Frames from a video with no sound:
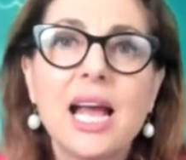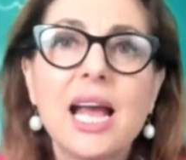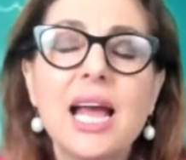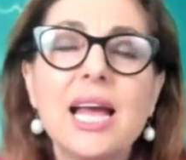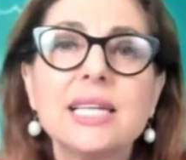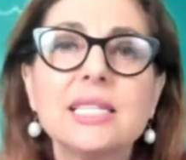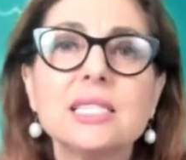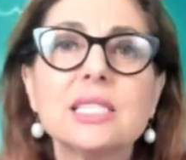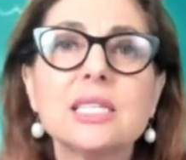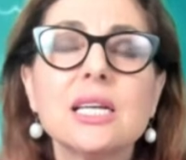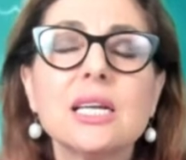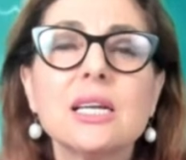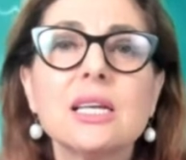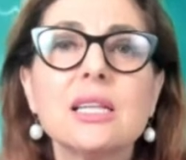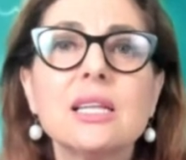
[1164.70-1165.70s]
And
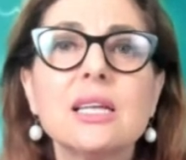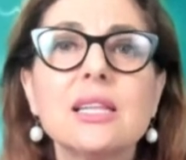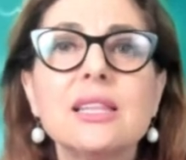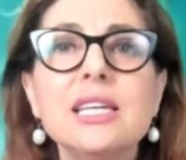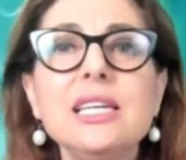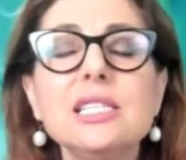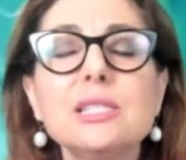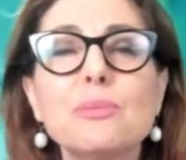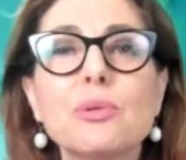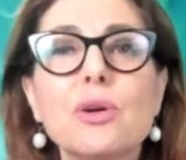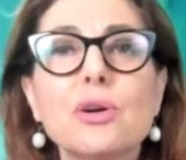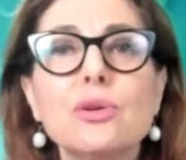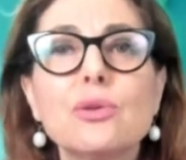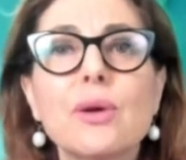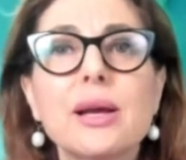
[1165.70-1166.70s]
these
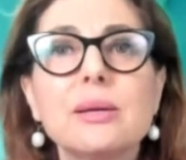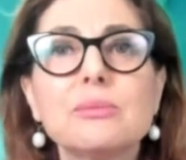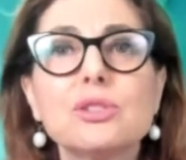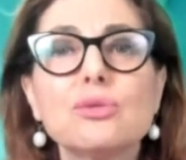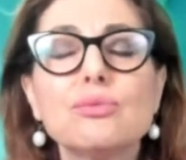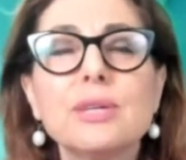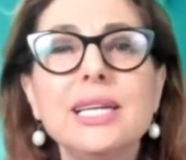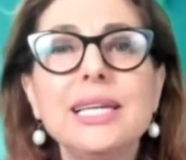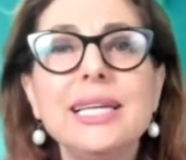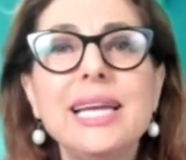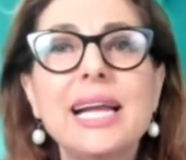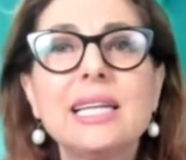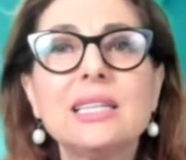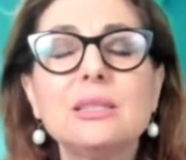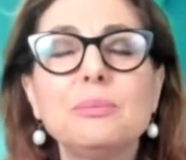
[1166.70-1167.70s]
programs really
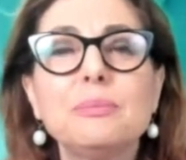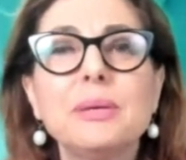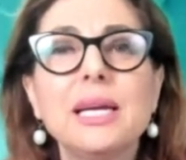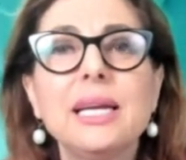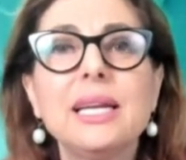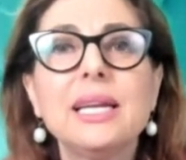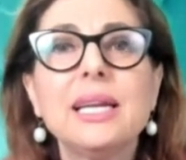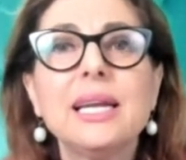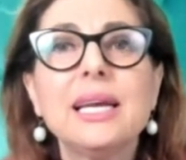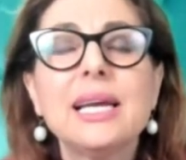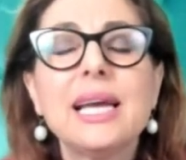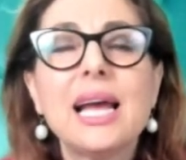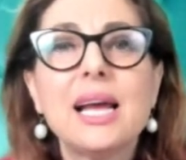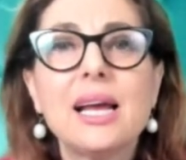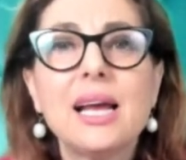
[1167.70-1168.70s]
help in
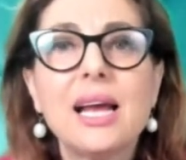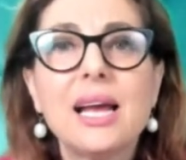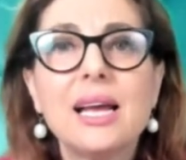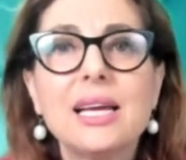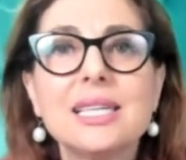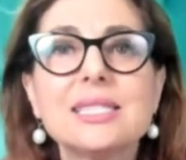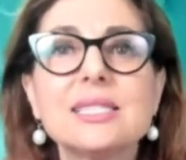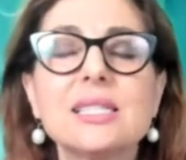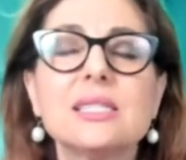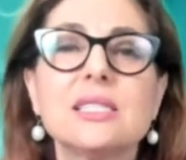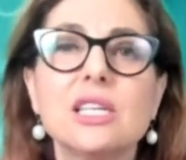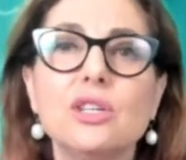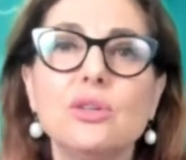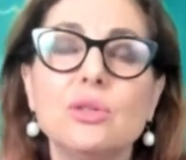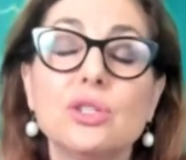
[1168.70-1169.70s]

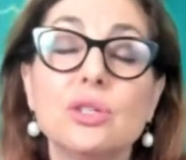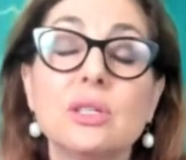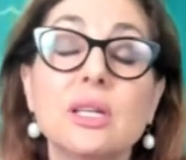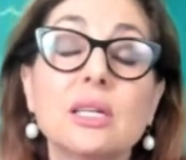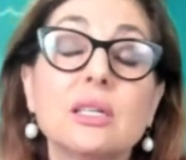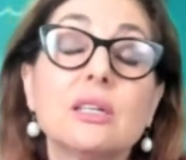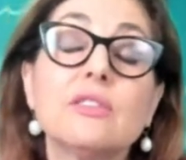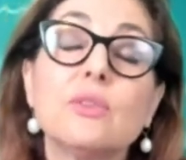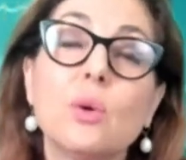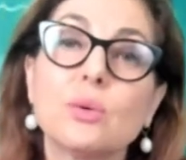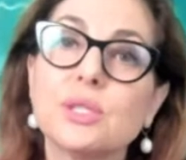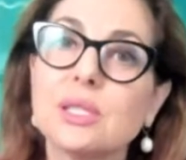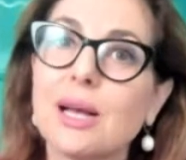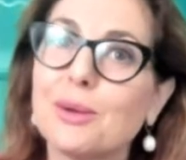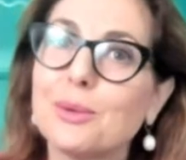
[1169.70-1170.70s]
assisting you in doing that. And of
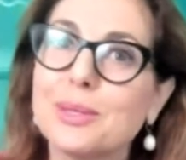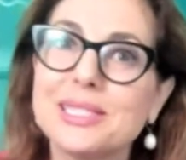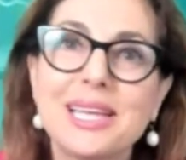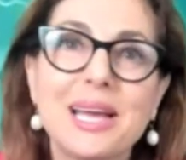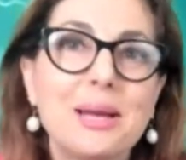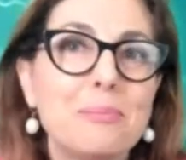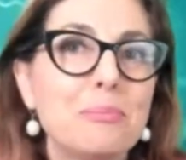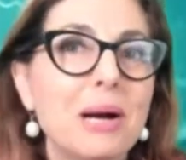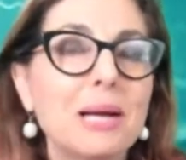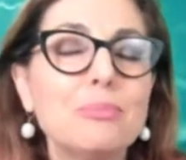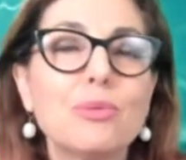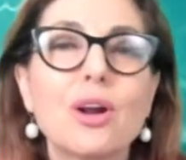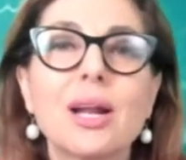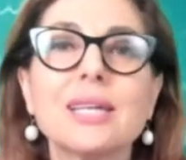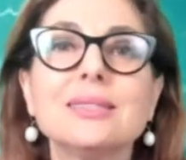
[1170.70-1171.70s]
course, I always say
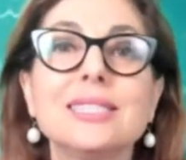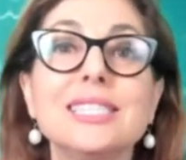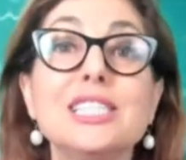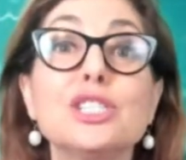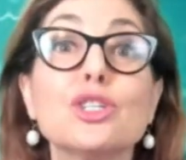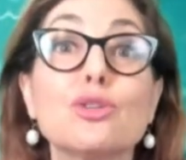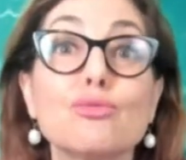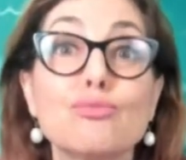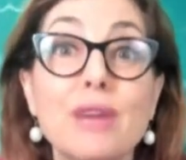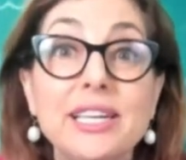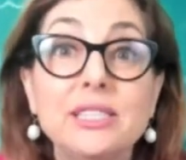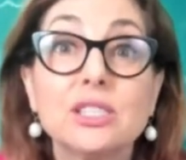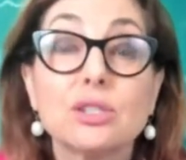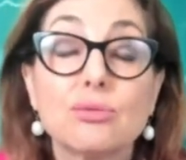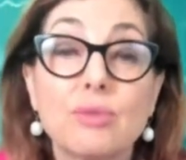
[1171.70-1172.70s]
byproduct is
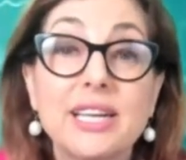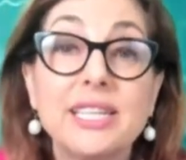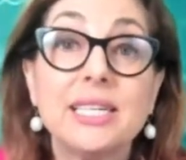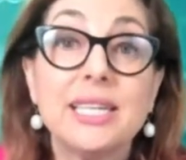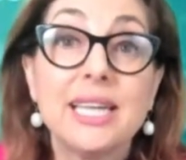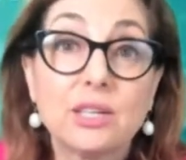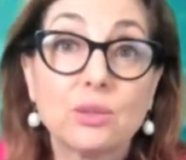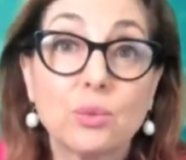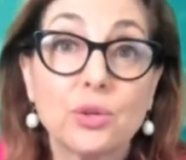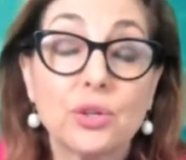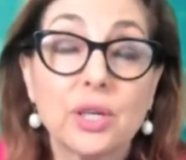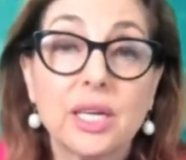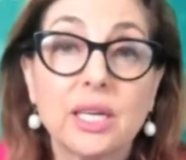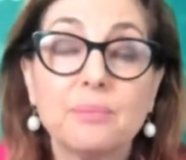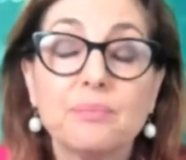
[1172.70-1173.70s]
great, great
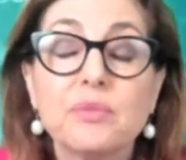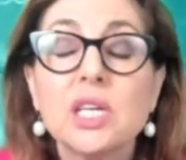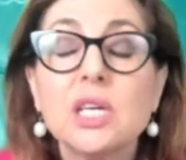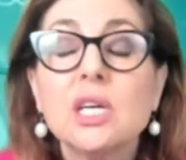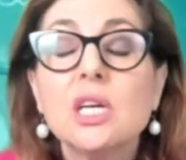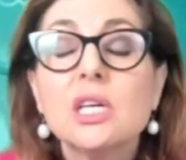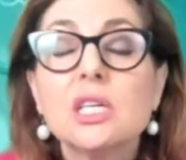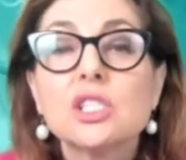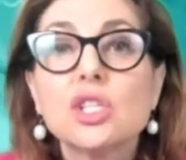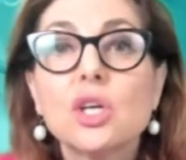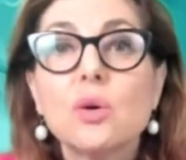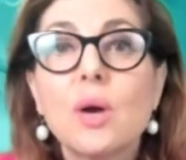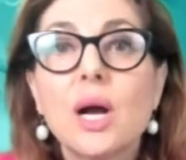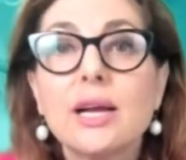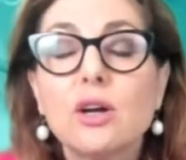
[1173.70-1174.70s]
networking.
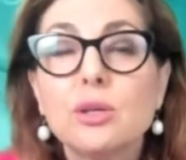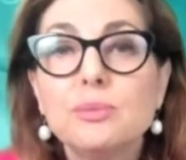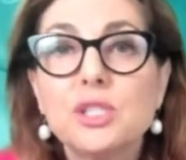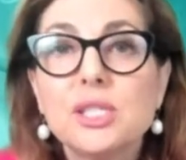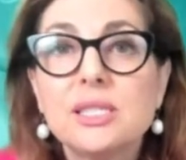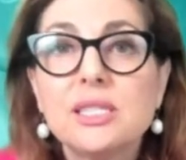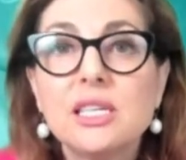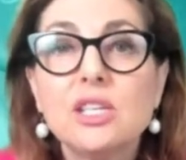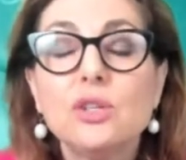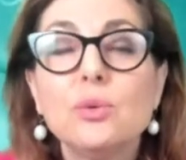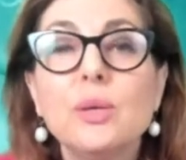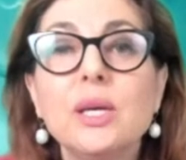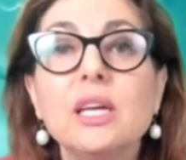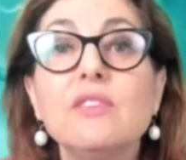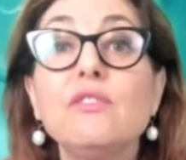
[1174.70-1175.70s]
So I hope to see
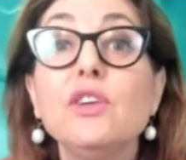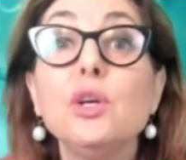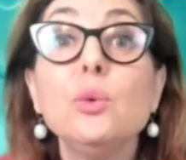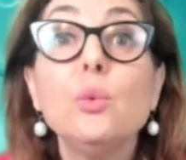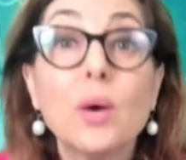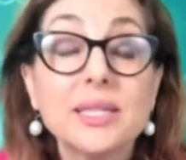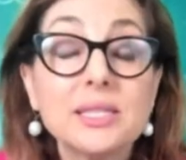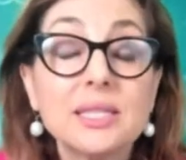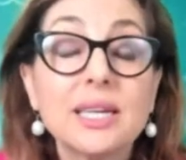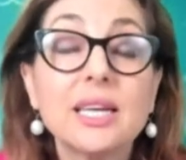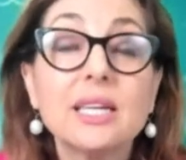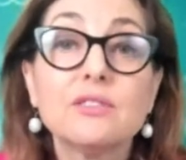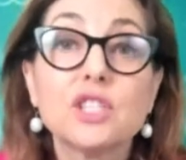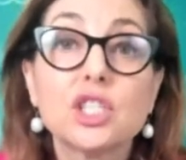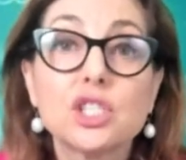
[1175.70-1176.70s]
you. If you once
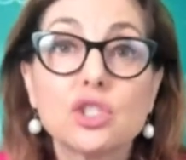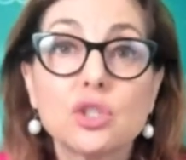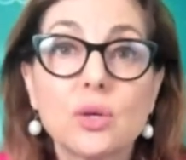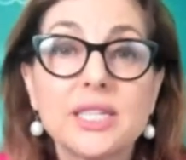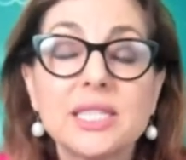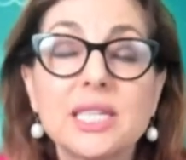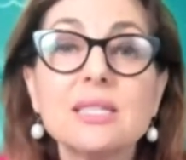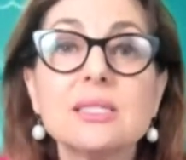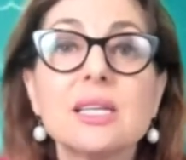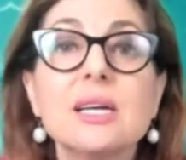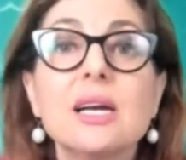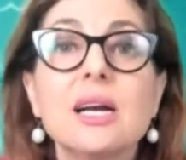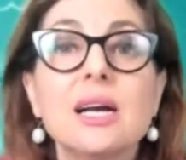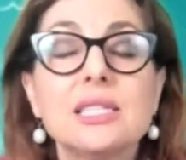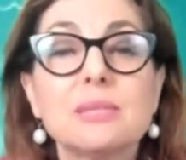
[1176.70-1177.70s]
again have just joined us,
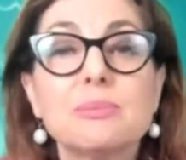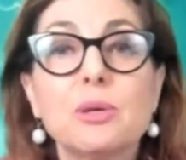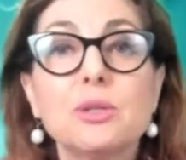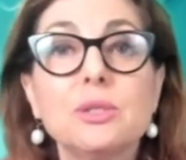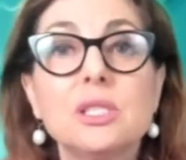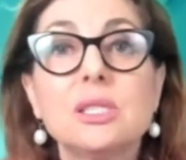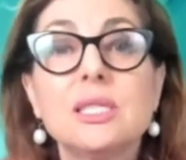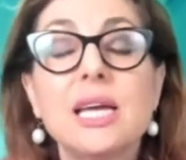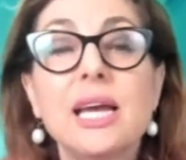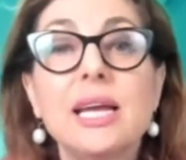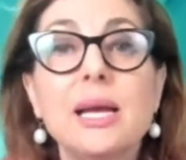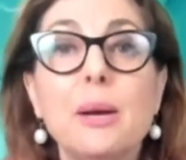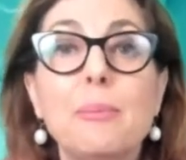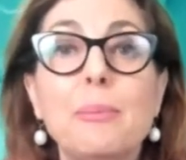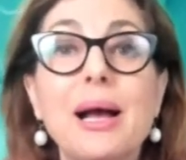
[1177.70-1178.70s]
I spoke
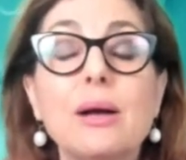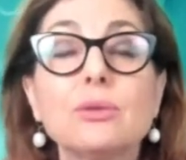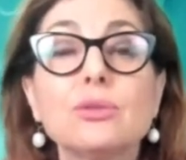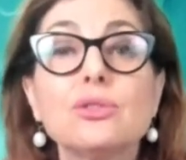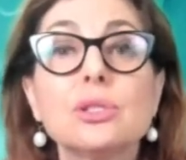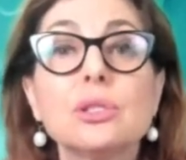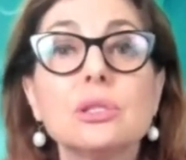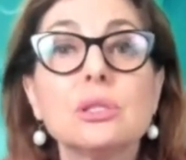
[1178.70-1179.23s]
today about